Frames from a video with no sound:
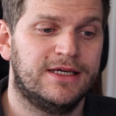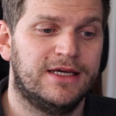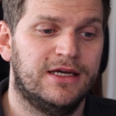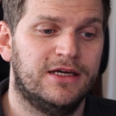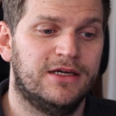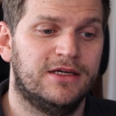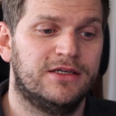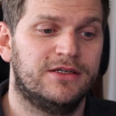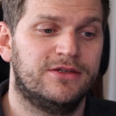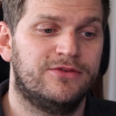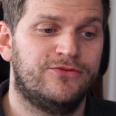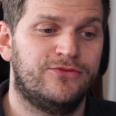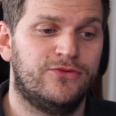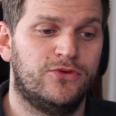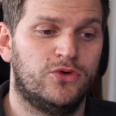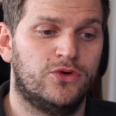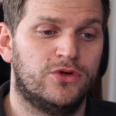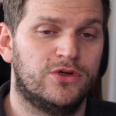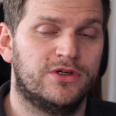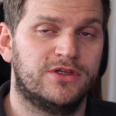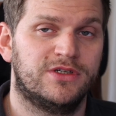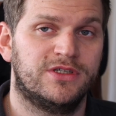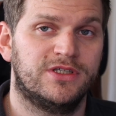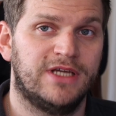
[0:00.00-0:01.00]
and
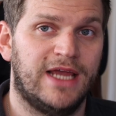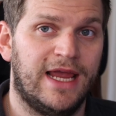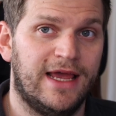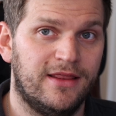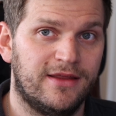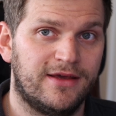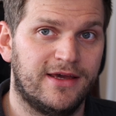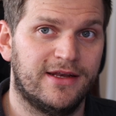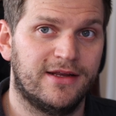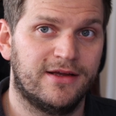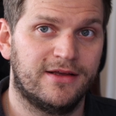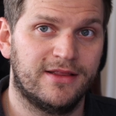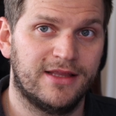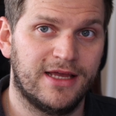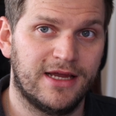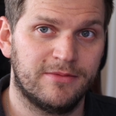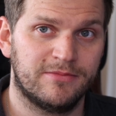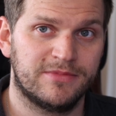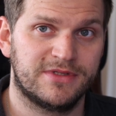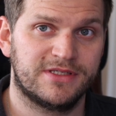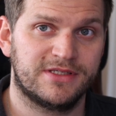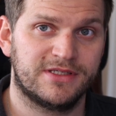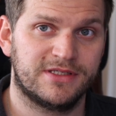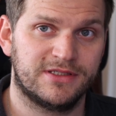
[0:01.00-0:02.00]
for the alligator
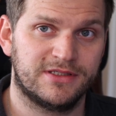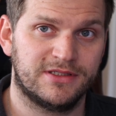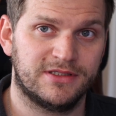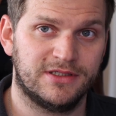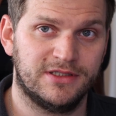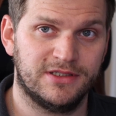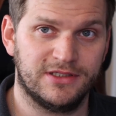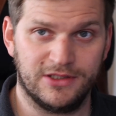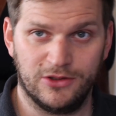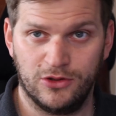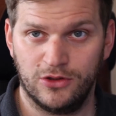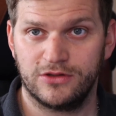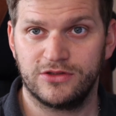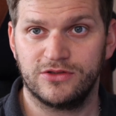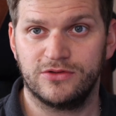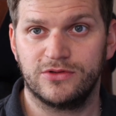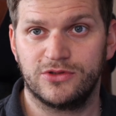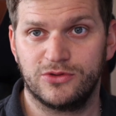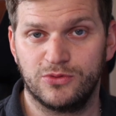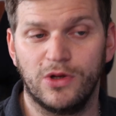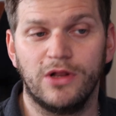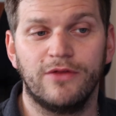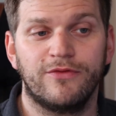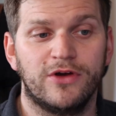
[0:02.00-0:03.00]
clamps, uh, also
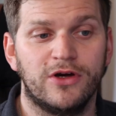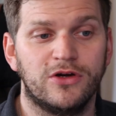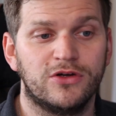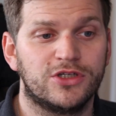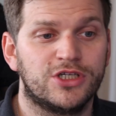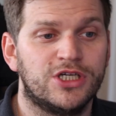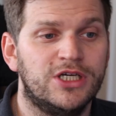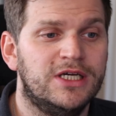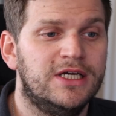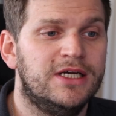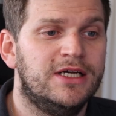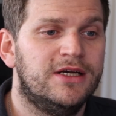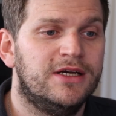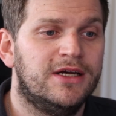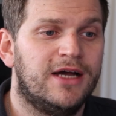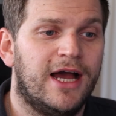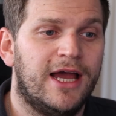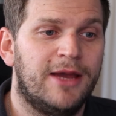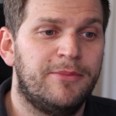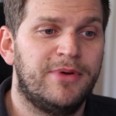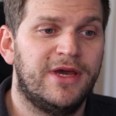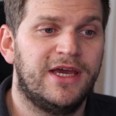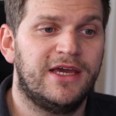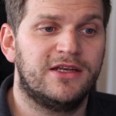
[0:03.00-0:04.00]
12 gauge,
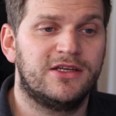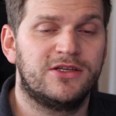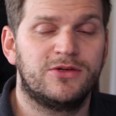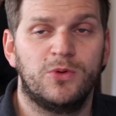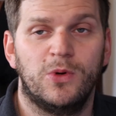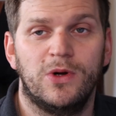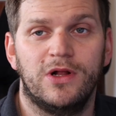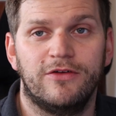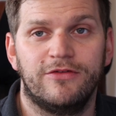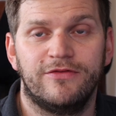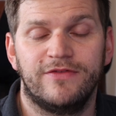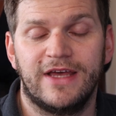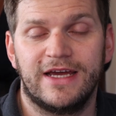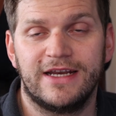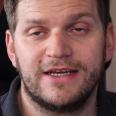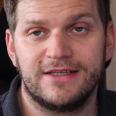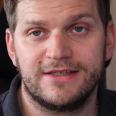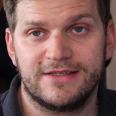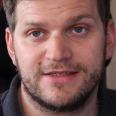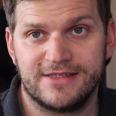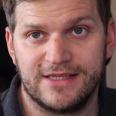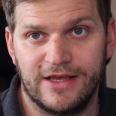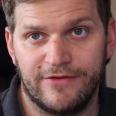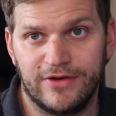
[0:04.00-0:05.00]
I paid
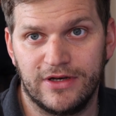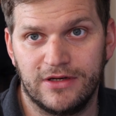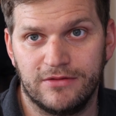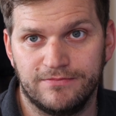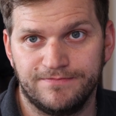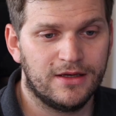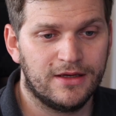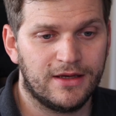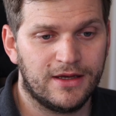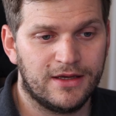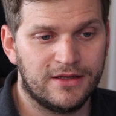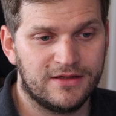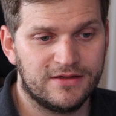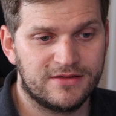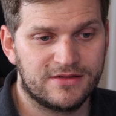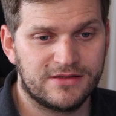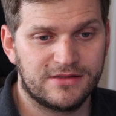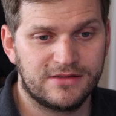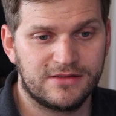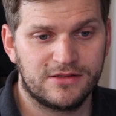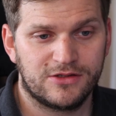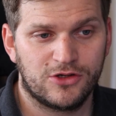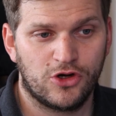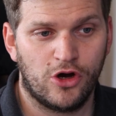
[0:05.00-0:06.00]
12.97. And this
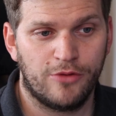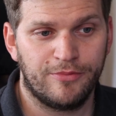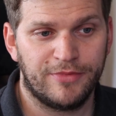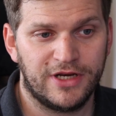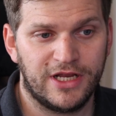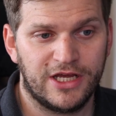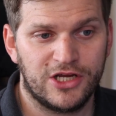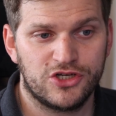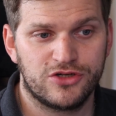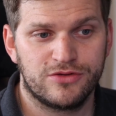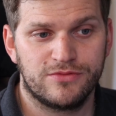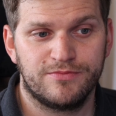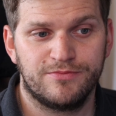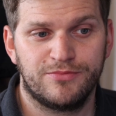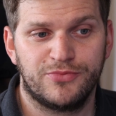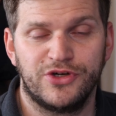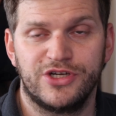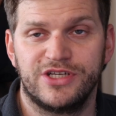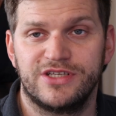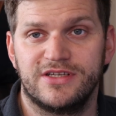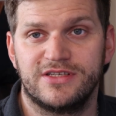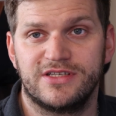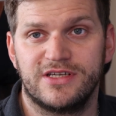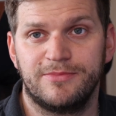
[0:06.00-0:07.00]
in combination
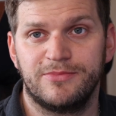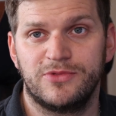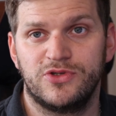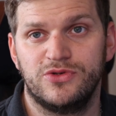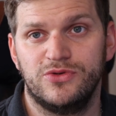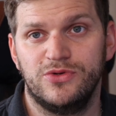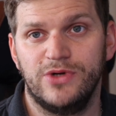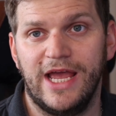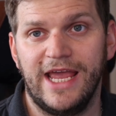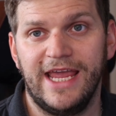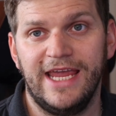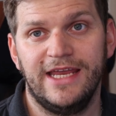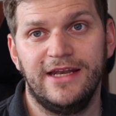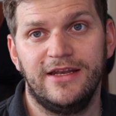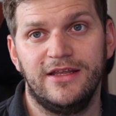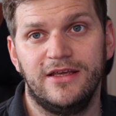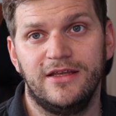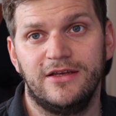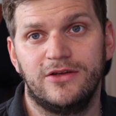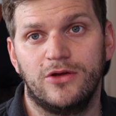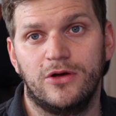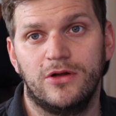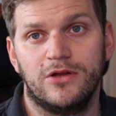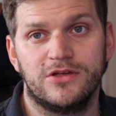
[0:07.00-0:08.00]
brings us up to
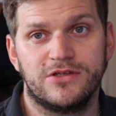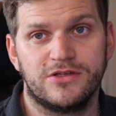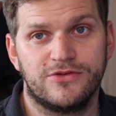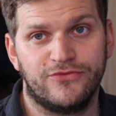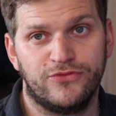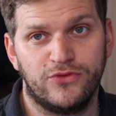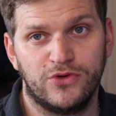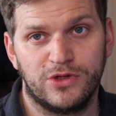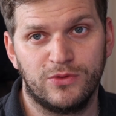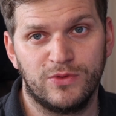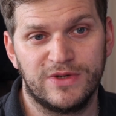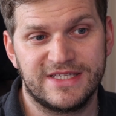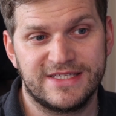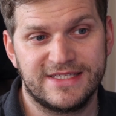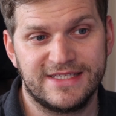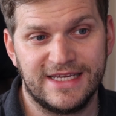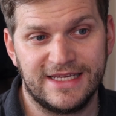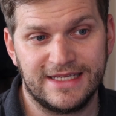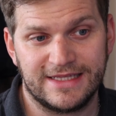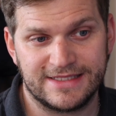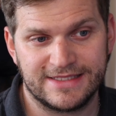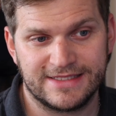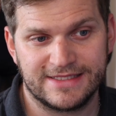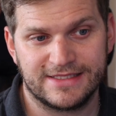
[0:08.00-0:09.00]

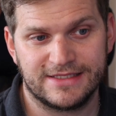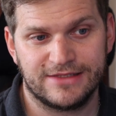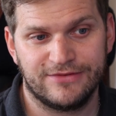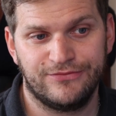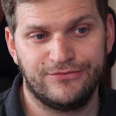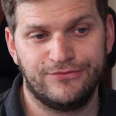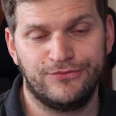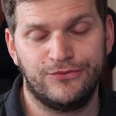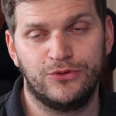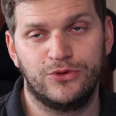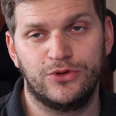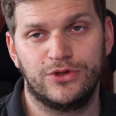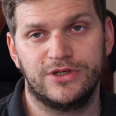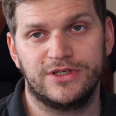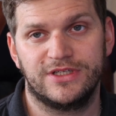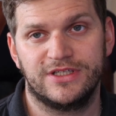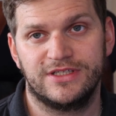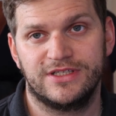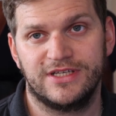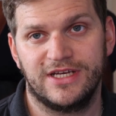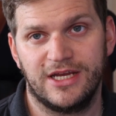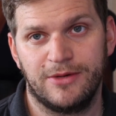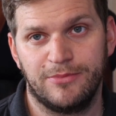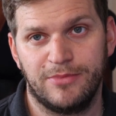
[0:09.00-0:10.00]
$80.41 for the
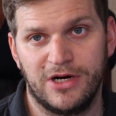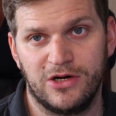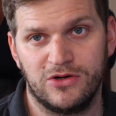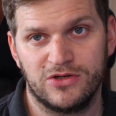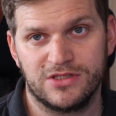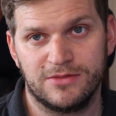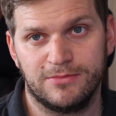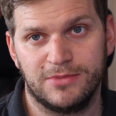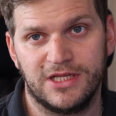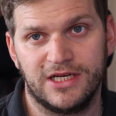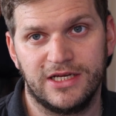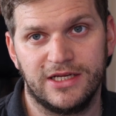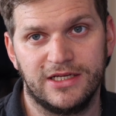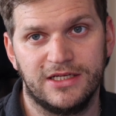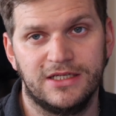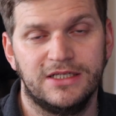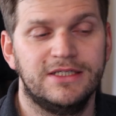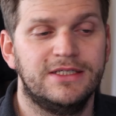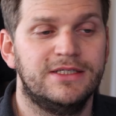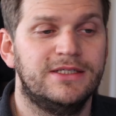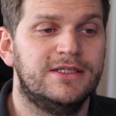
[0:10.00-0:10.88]
entire power supply.